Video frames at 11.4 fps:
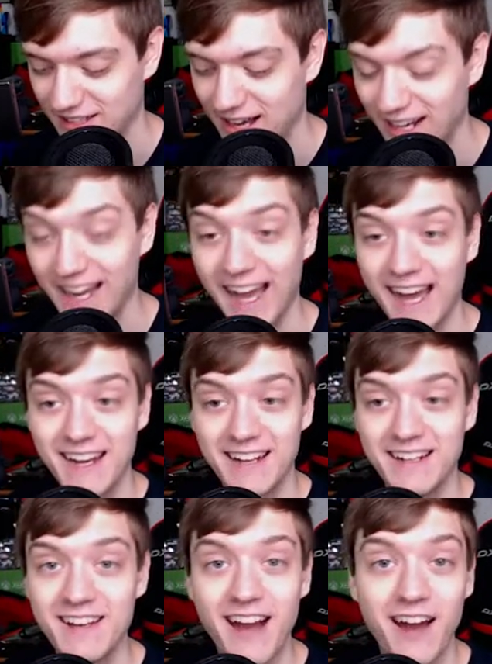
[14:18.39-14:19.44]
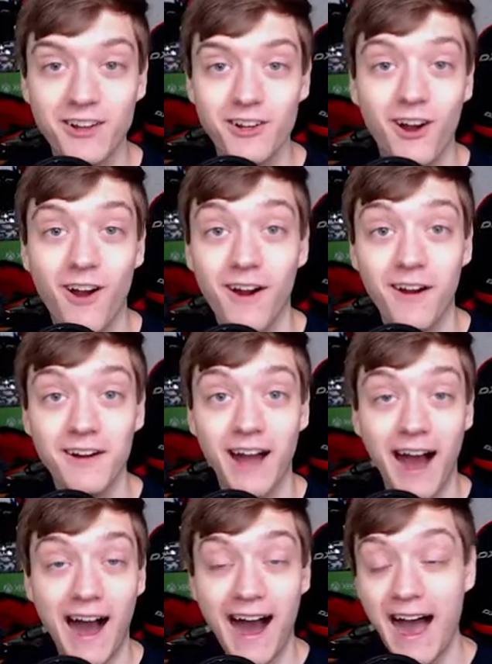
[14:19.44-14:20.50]
Again, not a card
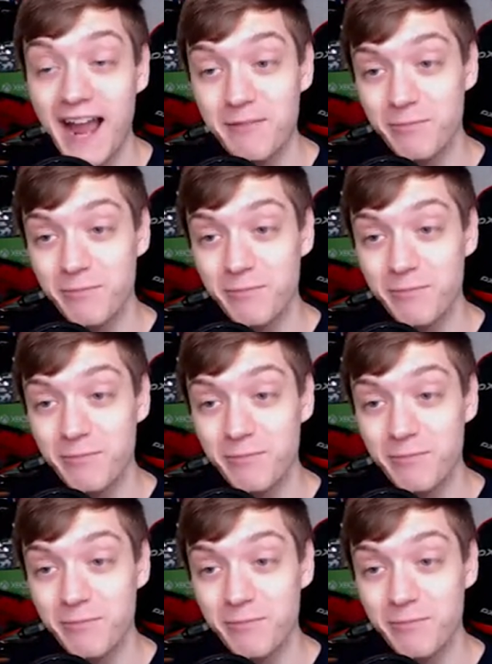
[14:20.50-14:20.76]
I